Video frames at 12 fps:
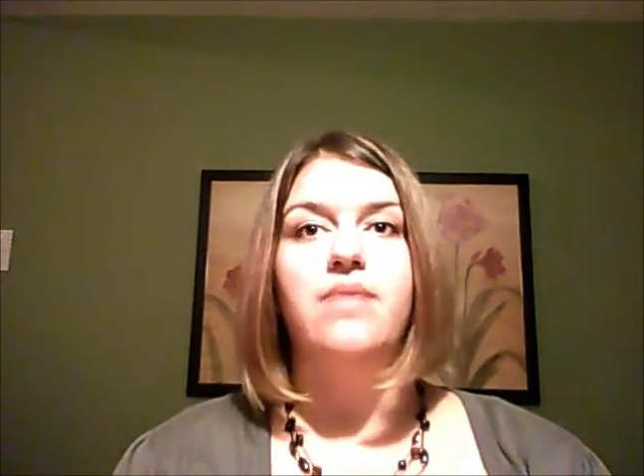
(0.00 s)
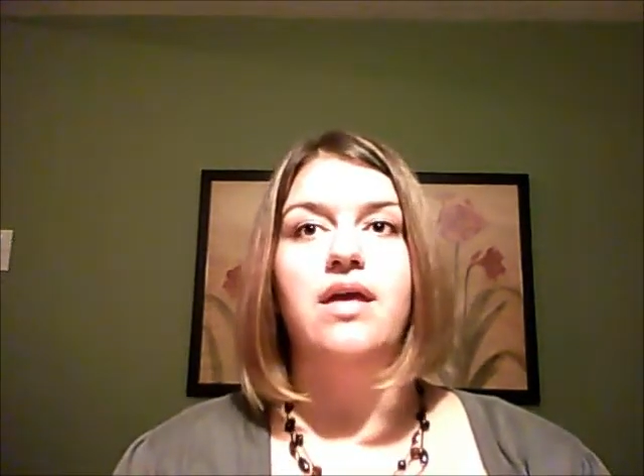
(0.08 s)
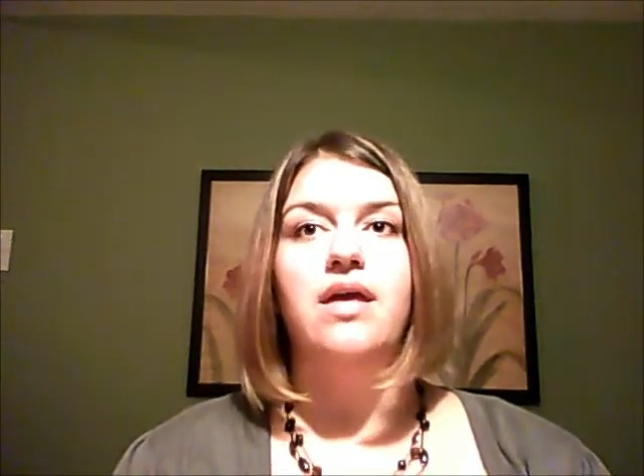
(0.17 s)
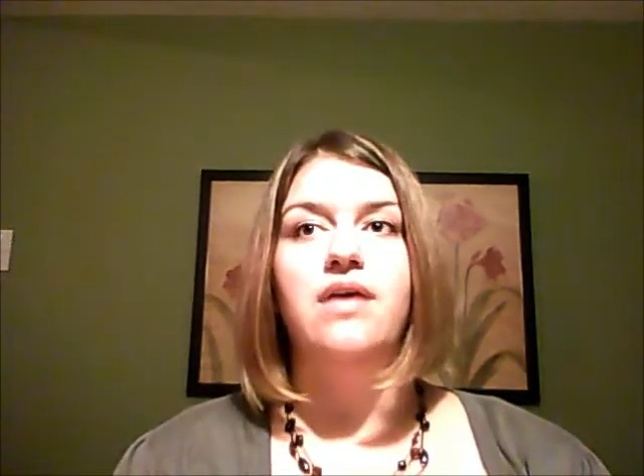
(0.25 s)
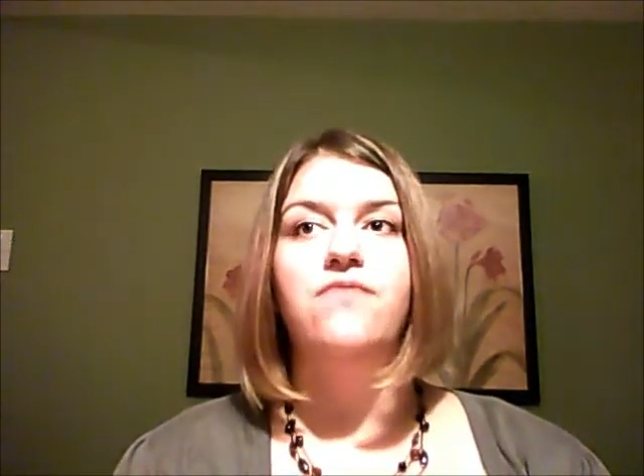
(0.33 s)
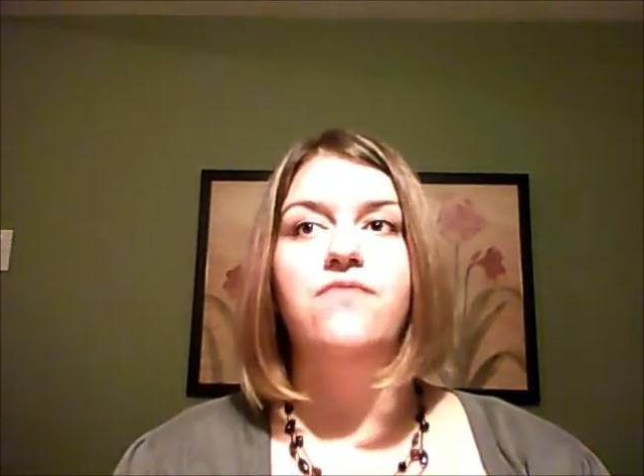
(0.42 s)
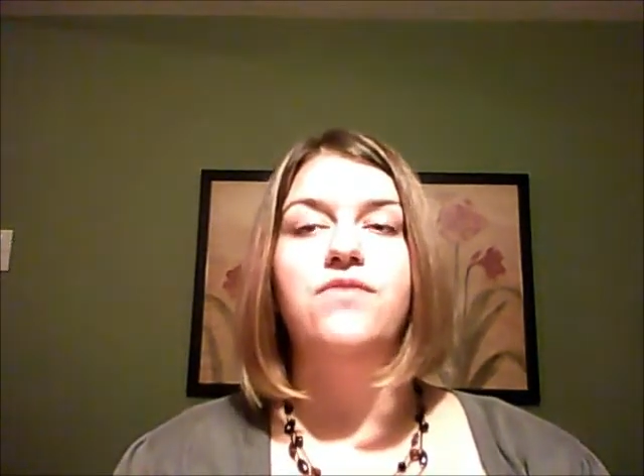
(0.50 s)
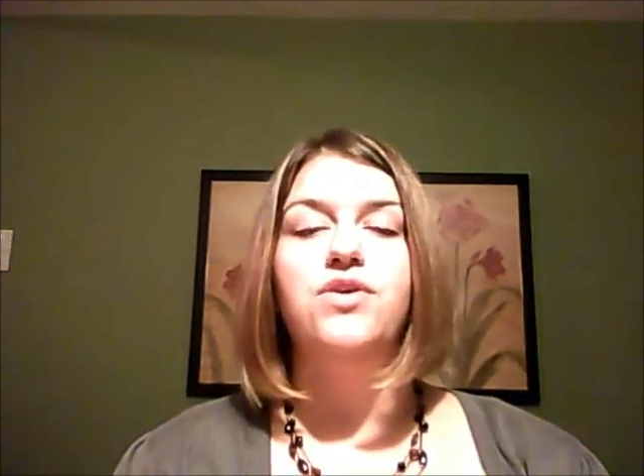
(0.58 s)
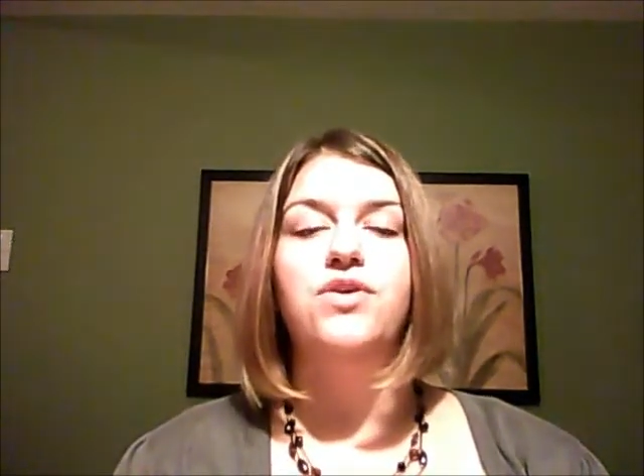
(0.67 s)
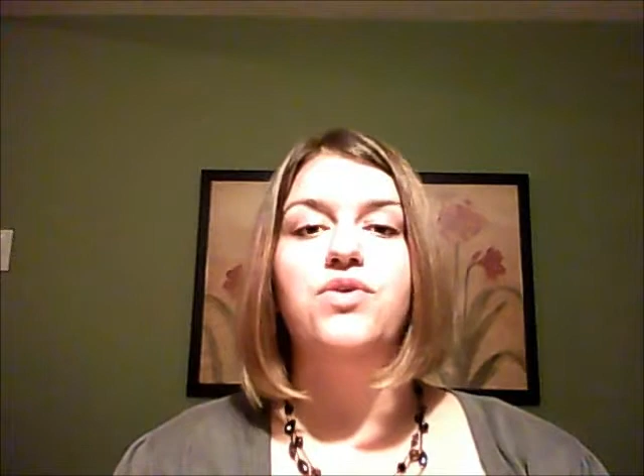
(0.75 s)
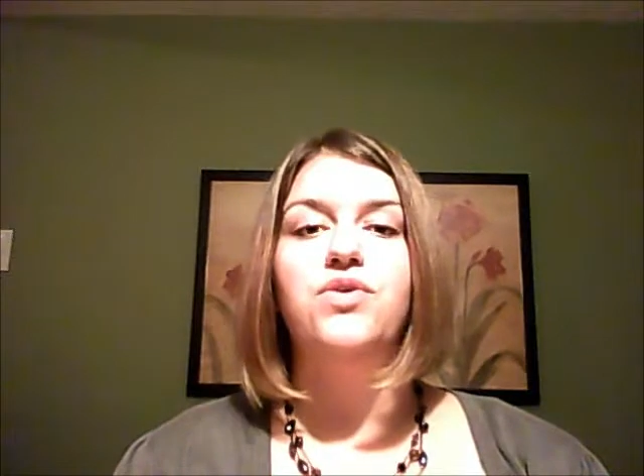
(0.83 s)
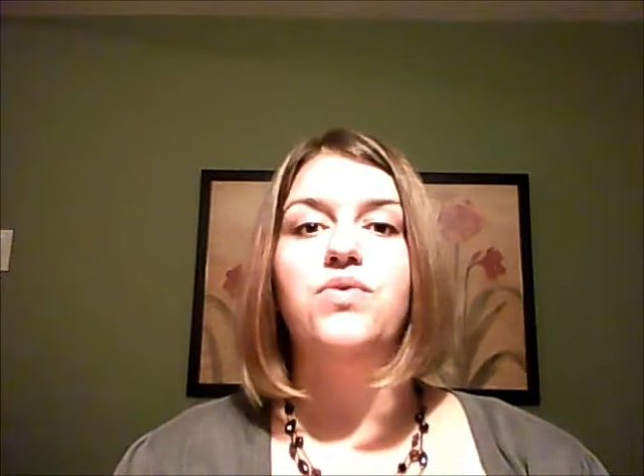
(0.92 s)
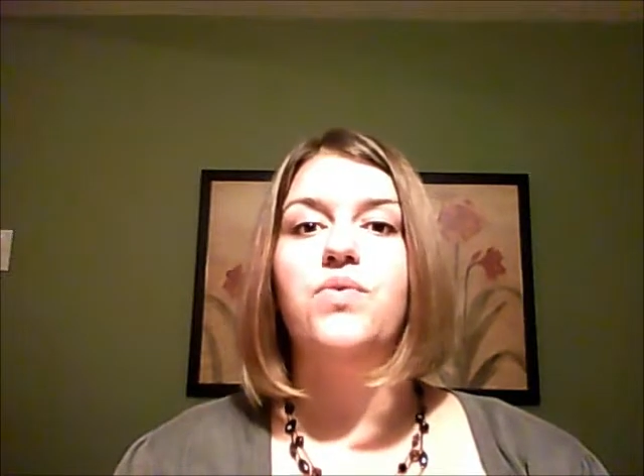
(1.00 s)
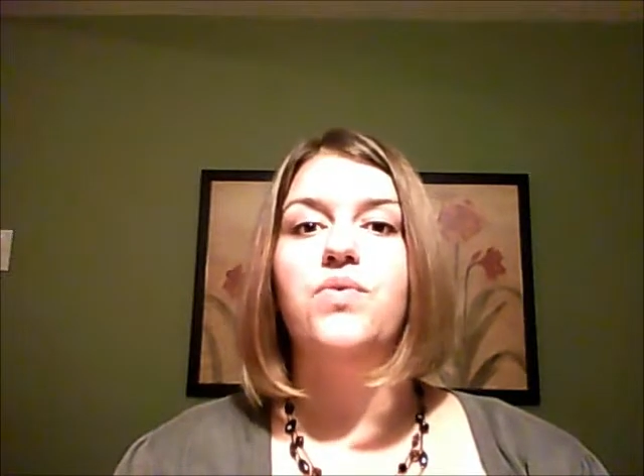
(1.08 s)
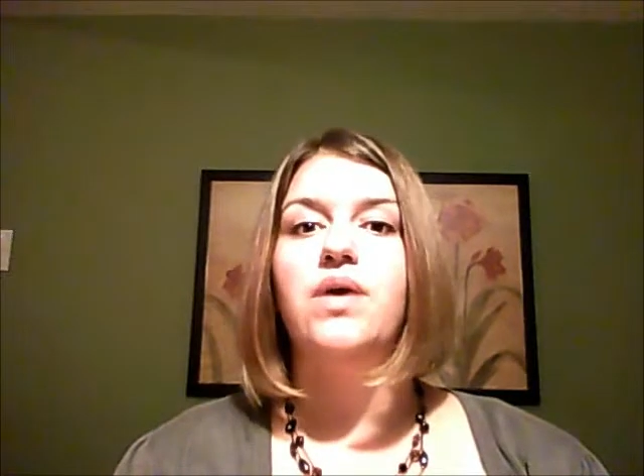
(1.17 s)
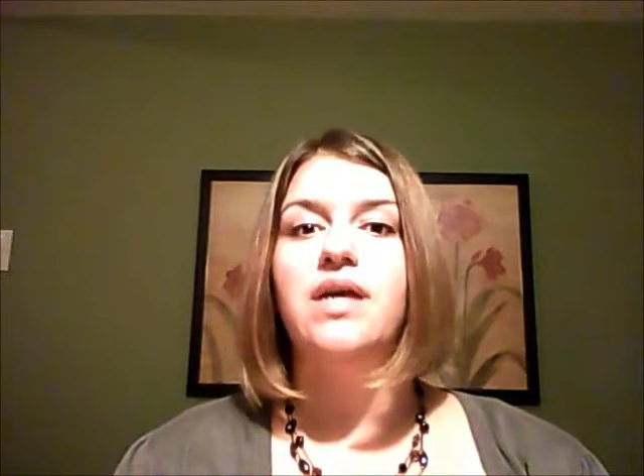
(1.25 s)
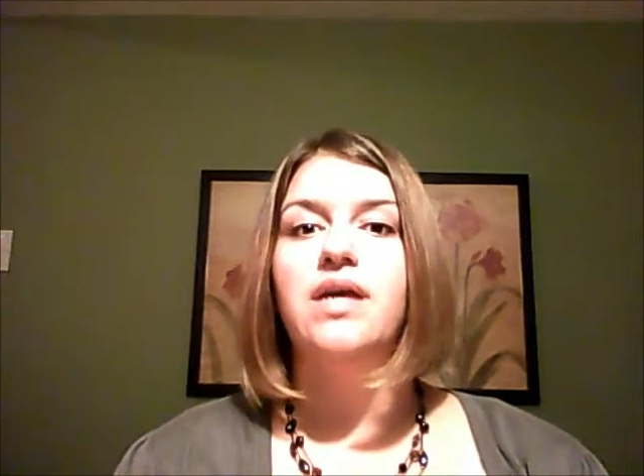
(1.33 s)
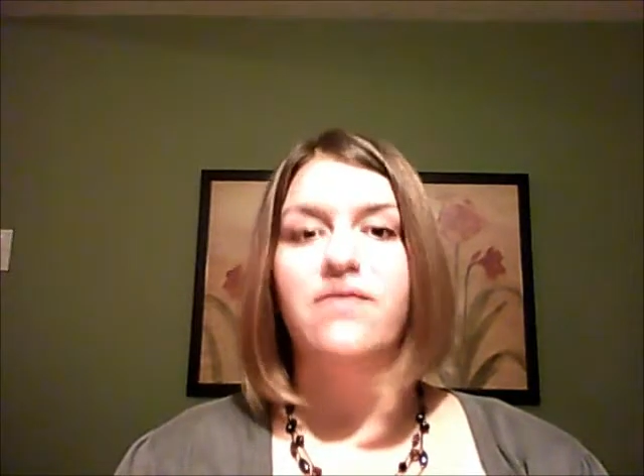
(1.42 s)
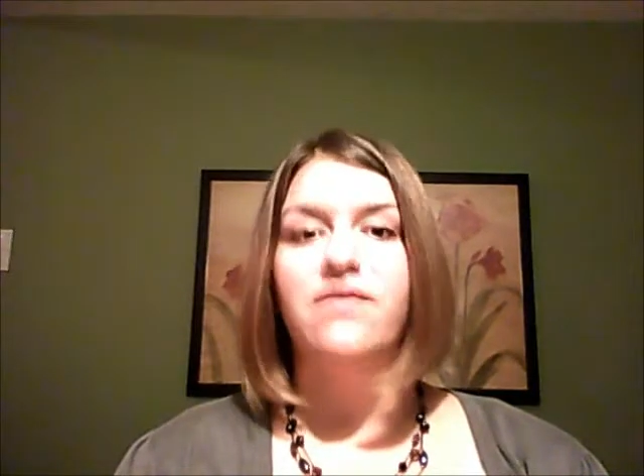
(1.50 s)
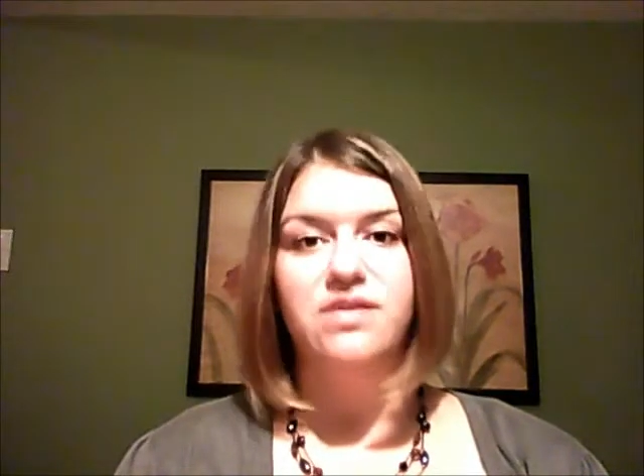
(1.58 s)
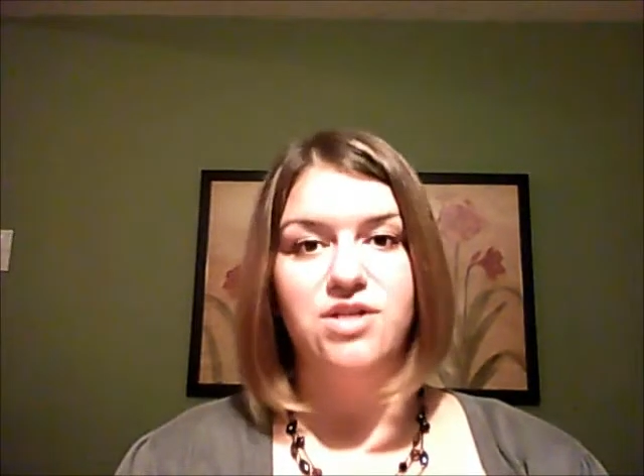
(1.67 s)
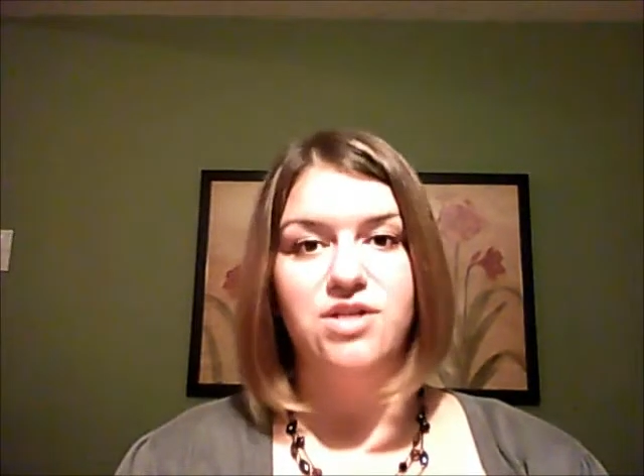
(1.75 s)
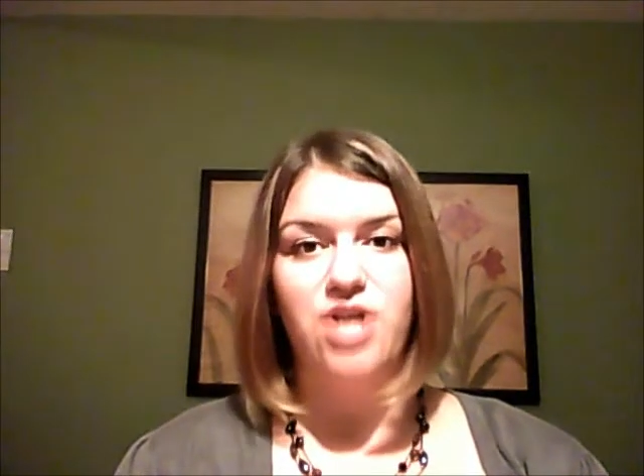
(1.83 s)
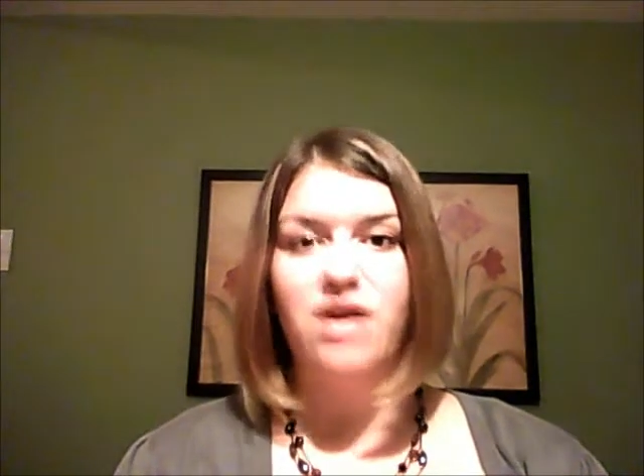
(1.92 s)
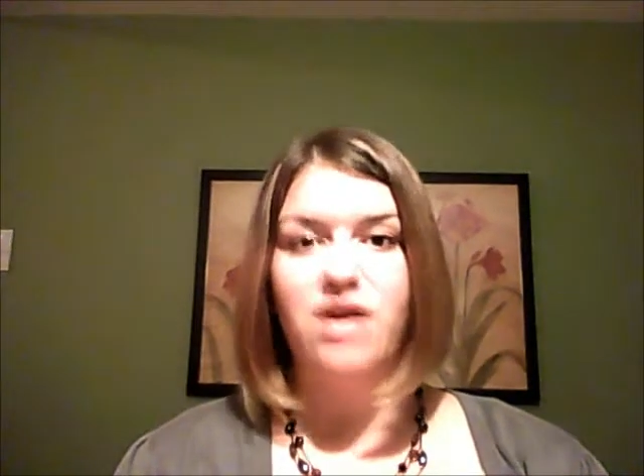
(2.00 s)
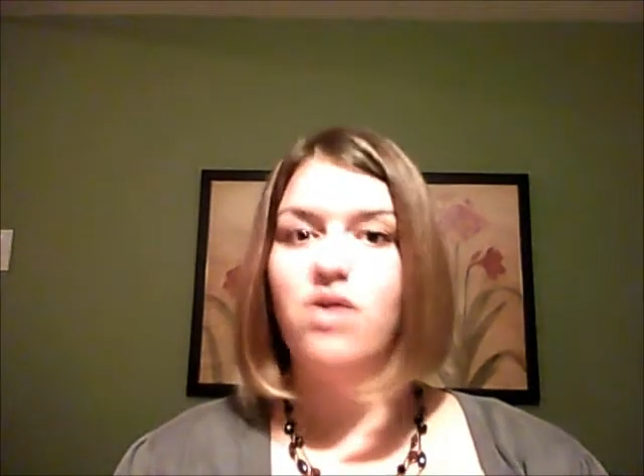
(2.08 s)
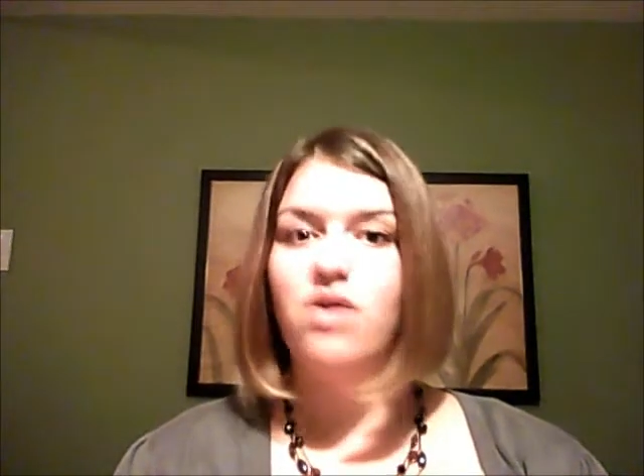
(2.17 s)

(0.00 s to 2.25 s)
If you give us a check,